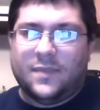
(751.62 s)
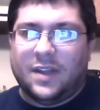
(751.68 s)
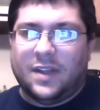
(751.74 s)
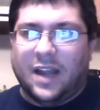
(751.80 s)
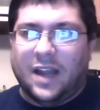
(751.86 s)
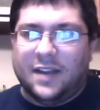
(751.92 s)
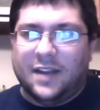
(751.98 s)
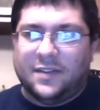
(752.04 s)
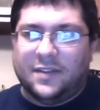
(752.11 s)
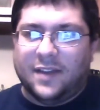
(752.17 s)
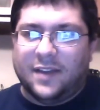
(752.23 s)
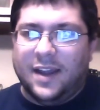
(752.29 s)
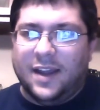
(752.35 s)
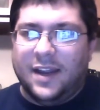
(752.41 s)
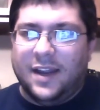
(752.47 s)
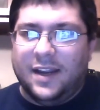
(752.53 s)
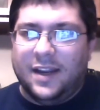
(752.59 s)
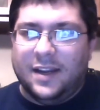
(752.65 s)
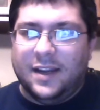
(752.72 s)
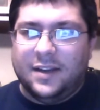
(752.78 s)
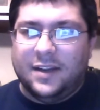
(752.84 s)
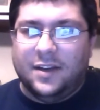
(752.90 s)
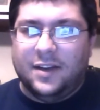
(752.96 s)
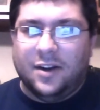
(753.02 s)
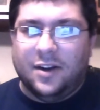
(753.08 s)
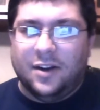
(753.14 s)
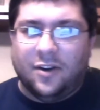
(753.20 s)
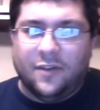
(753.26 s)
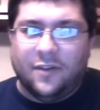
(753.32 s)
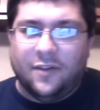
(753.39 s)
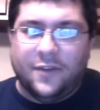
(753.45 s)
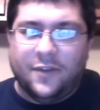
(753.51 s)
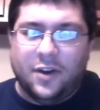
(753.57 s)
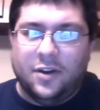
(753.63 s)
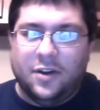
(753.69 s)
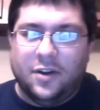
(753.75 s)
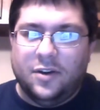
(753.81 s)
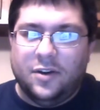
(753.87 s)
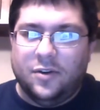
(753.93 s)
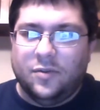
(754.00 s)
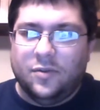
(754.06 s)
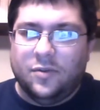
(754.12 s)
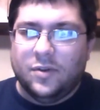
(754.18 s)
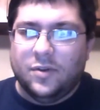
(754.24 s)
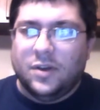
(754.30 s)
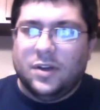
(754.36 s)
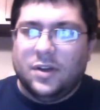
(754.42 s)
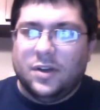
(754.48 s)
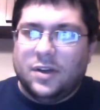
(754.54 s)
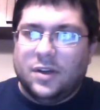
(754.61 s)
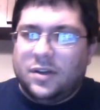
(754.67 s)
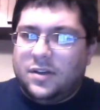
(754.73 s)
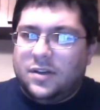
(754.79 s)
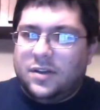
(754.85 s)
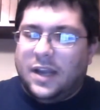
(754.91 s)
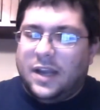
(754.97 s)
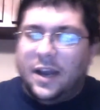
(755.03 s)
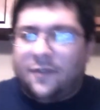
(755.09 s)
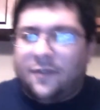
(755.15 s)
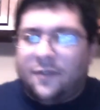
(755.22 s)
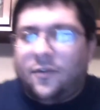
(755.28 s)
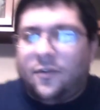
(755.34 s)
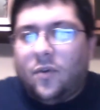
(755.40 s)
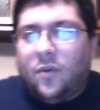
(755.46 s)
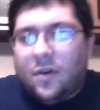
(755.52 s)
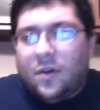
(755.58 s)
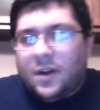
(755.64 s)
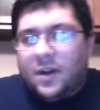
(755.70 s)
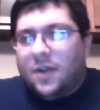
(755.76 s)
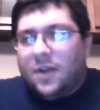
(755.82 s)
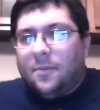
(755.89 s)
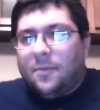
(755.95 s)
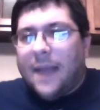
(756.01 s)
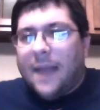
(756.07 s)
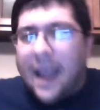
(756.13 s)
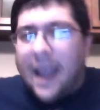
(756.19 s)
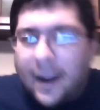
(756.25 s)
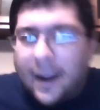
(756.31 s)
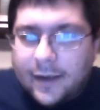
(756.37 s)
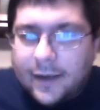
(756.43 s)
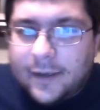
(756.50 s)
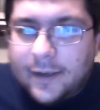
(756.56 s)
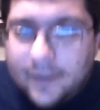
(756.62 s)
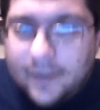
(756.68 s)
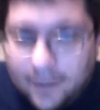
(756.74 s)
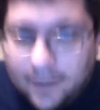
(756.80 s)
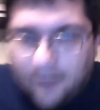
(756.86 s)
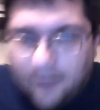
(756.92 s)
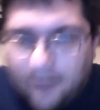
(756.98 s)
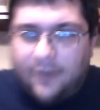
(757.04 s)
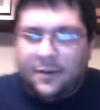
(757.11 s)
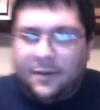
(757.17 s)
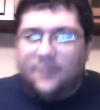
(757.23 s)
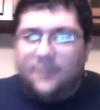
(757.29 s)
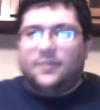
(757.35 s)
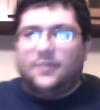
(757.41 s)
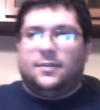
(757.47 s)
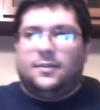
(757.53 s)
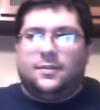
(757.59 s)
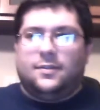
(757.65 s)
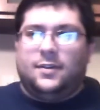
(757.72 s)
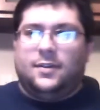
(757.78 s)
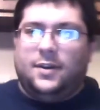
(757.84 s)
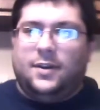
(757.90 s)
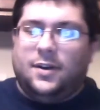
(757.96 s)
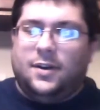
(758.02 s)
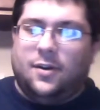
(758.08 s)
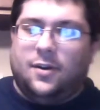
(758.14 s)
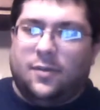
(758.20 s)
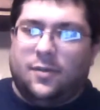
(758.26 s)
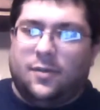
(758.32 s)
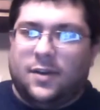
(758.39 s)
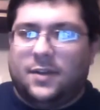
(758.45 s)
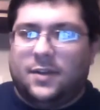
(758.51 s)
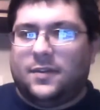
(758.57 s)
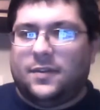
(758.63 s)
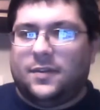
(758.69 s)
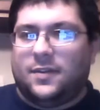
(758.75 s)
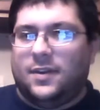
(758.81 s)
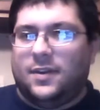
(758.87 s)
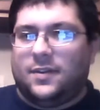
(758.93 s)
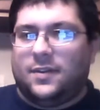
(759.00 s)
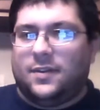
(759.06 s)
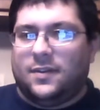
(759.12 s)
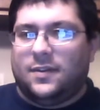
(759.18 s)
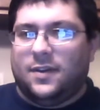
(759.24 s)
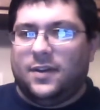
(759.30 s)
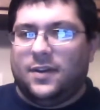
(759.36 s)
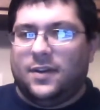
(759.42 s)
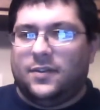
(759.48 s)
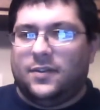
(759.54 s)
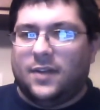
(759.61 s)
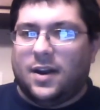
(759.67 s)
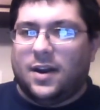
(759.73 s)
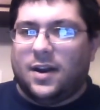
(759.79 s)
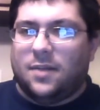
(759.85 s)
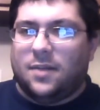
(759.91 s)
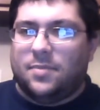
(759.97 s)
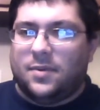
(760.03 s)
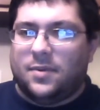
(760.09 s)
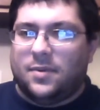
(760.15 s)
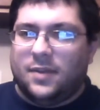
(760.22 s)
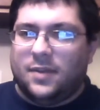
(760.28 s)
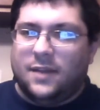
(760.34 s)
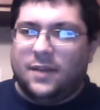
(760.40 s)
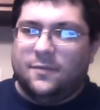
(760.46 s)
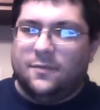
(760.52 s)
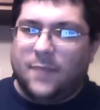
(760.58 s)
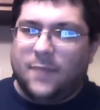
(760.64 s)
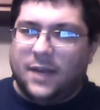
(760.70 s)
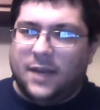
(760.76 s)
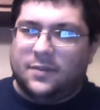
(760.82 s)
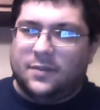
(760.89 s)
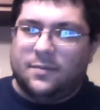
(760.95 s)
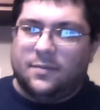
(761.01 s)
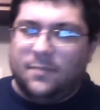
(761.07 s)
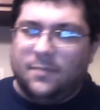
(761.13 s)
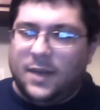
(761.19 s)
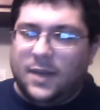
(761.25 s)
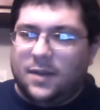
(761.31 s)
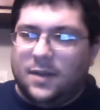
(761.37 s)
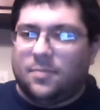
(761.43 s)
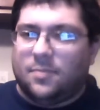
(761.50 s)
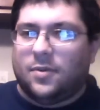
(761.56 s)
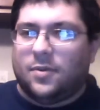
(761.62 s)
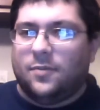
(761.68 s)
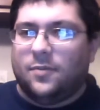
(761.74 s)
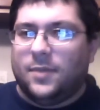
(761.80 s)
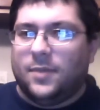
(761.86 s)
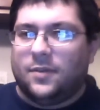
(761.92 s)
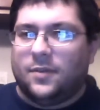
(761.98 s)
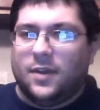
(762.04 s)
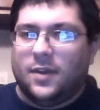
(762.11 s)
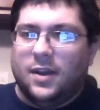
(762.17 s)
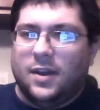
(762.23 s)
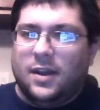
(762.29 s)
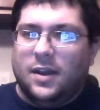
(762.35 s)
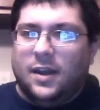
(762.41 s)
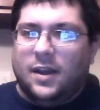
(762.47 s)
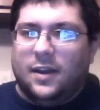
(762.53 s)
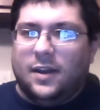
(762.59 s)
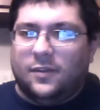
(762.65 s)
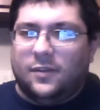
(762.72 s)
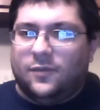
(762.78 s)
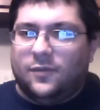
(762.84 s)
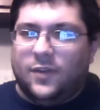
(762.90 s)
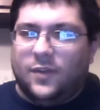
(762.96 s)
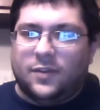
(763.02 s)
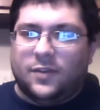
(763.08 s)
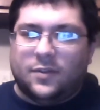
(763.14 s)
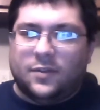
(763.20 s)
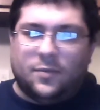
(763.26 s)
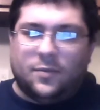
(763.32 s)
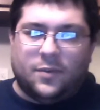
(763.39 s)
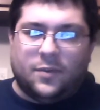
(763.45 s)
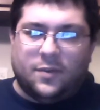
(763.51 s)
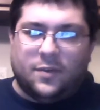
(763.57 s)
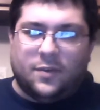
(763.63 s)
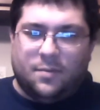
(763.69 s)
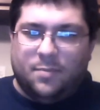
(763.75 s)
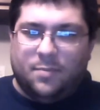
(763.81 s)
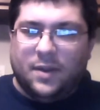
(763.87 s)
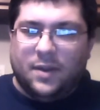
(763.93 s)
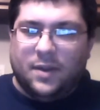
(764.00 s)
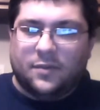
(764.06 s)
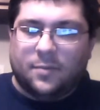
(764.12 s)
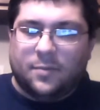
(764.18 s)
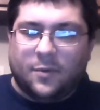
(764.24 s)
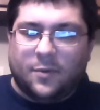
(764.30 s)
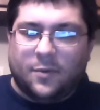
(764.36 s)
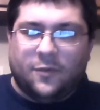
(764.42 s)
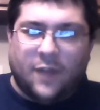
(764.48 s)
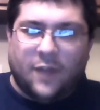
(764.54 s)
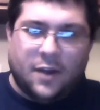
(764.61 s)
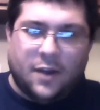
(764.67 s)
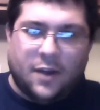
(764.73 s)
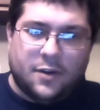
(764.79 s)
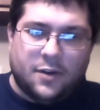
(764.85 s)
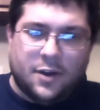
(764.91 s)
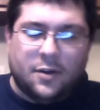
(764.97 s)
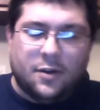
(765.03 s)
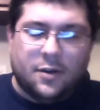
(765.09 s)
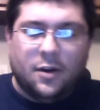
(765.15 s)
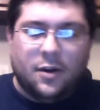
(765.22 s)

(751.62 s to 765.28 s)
I'd say, if you can't afford to go Mac, then it's a nice setup. They've made many improvements, as Vista was an abysmal failure